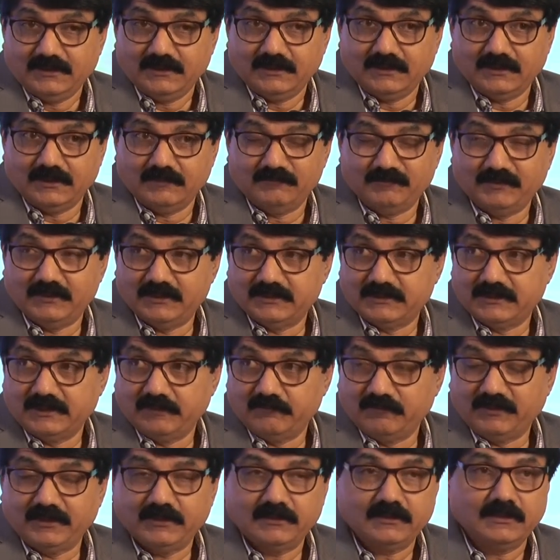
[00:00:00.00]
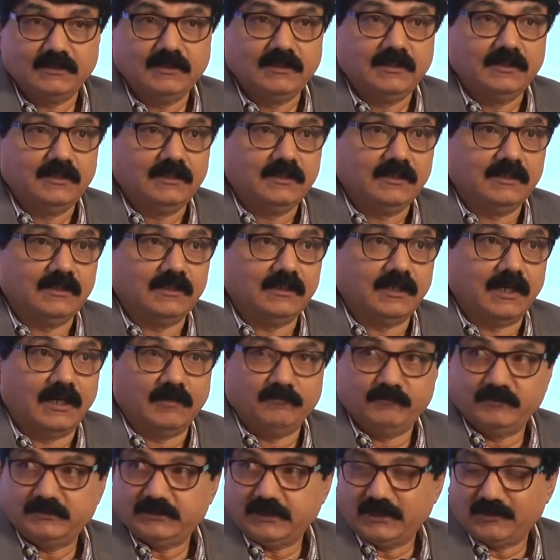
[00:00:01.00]
Uh, with this event. Uh,
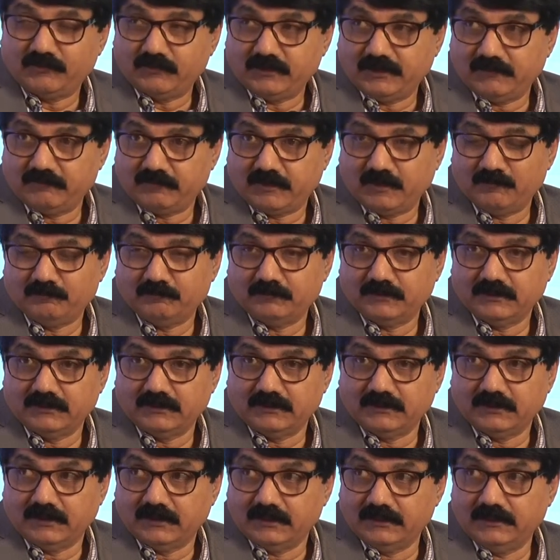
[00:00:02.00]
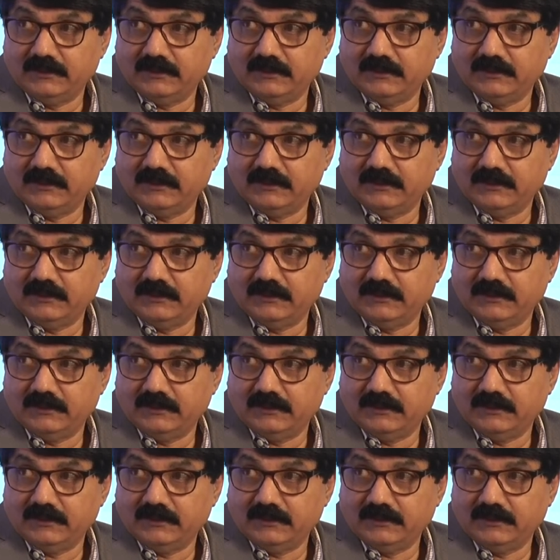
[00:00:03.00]
I wish I could have come uh,